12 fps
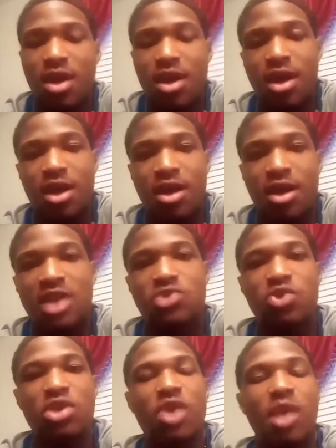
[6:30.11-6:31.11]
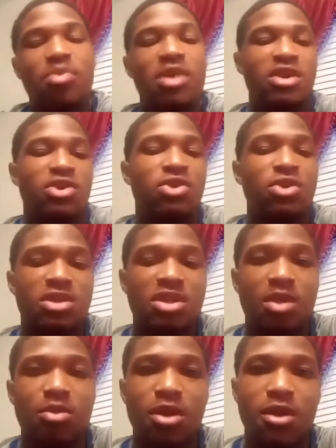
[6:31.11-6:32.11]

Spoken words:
And that's really what I plan to do this summer.